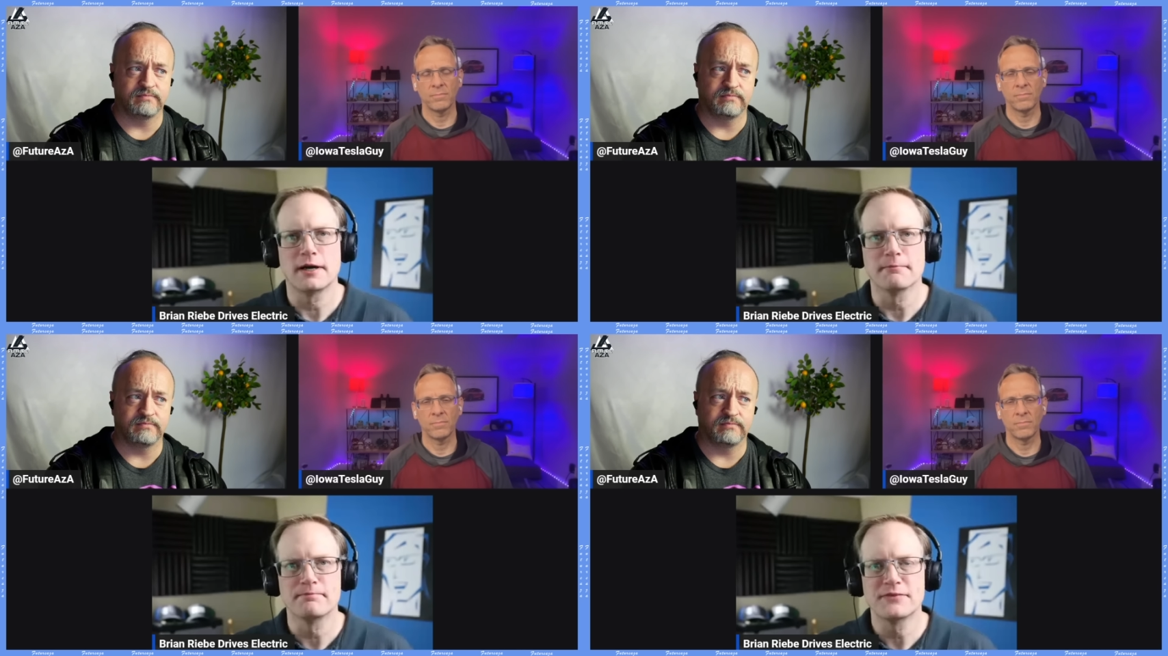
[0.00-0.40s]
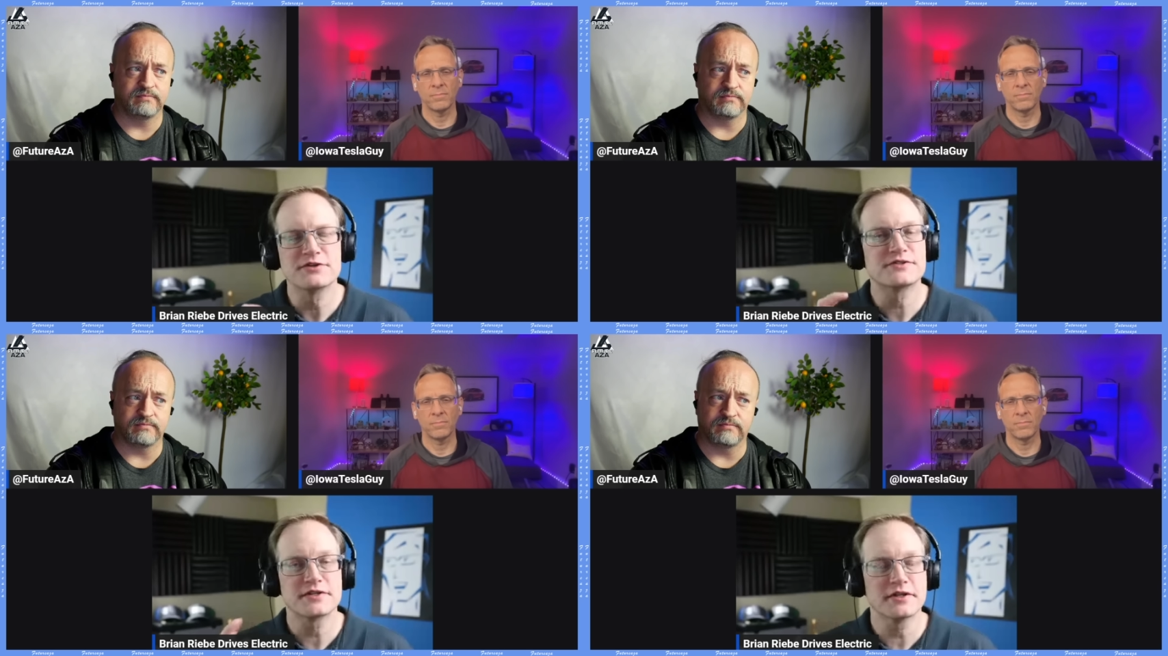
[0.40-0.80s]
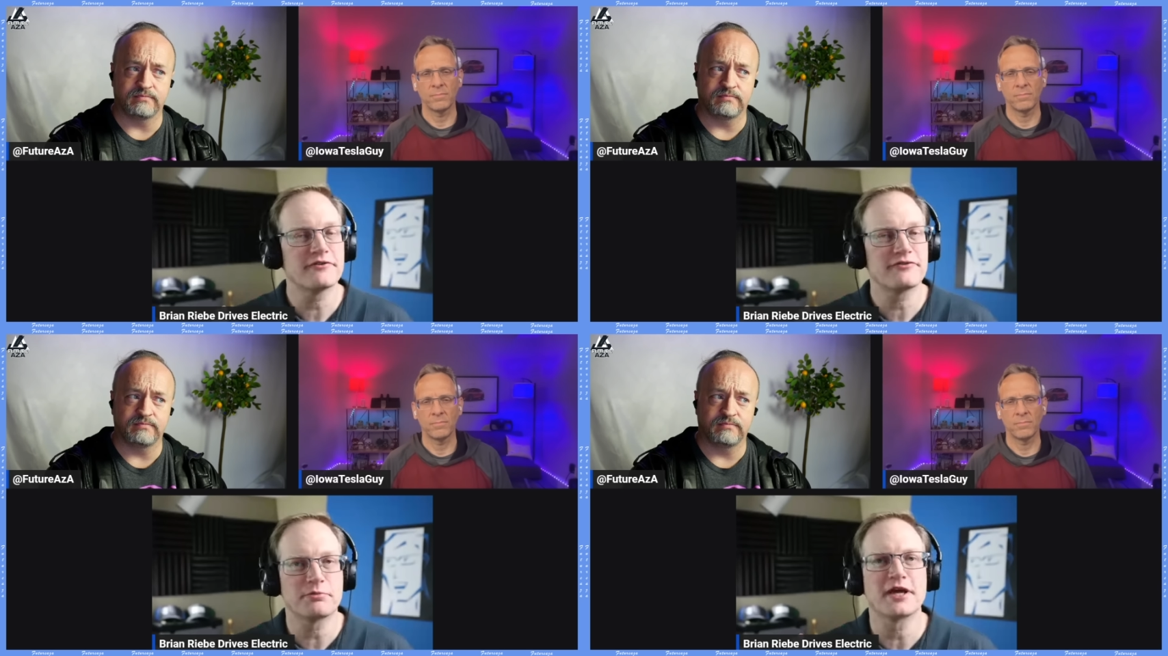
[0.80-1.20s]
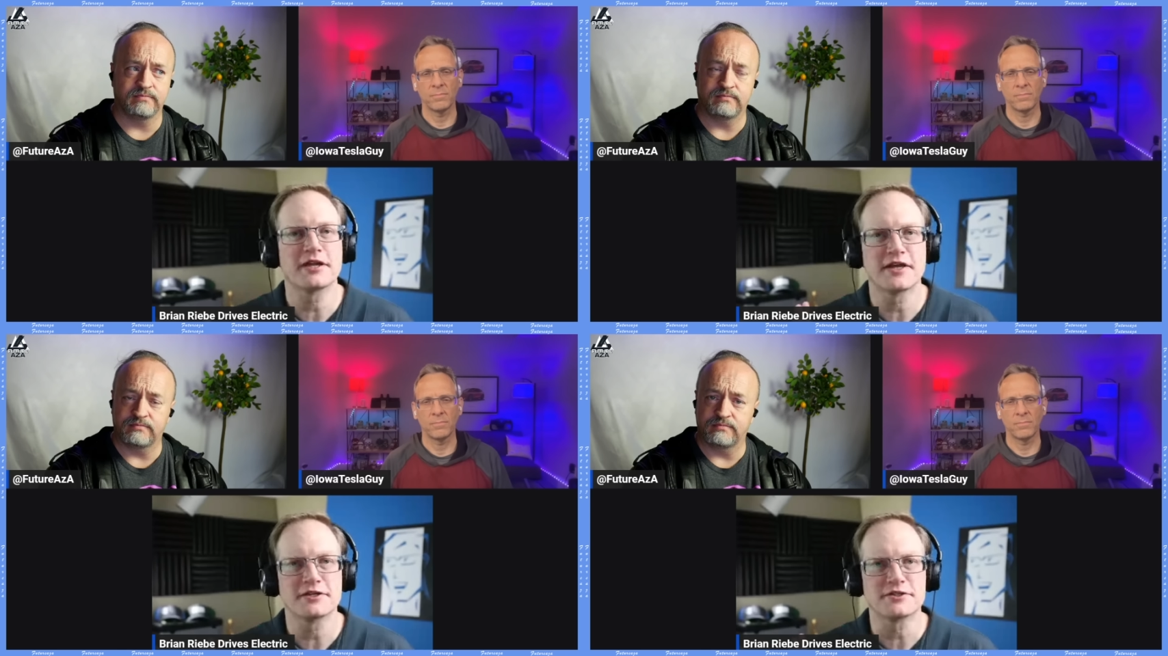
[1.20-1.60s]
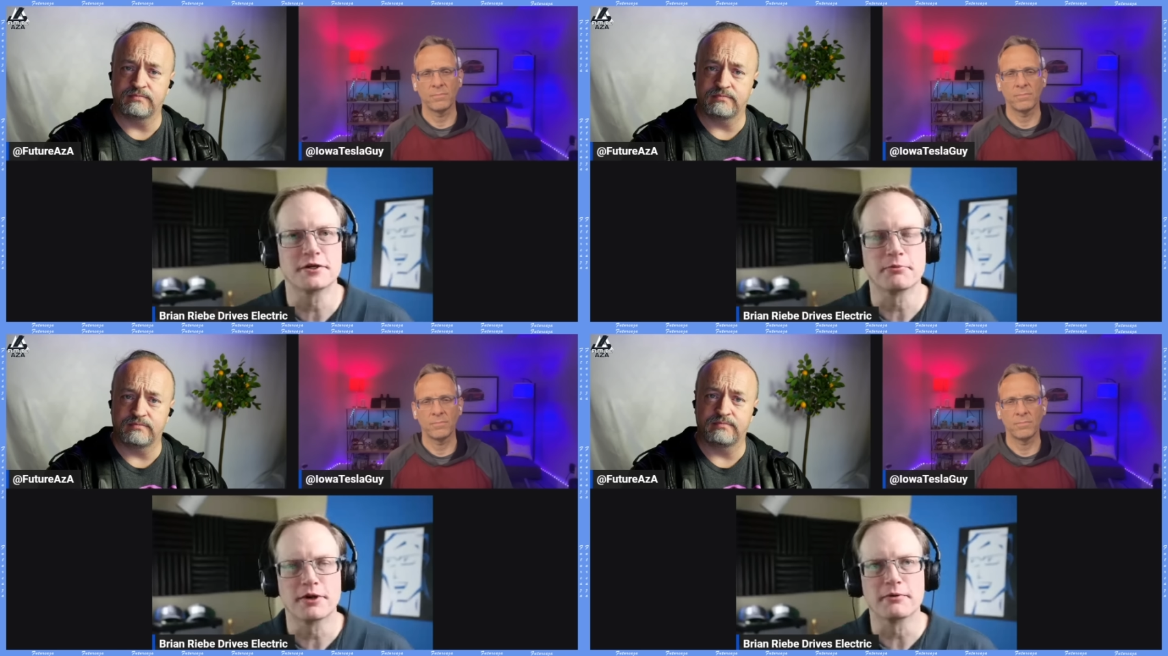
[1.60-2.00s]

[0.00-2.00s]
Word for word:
Speaker 1: uh, you still have to pay attention.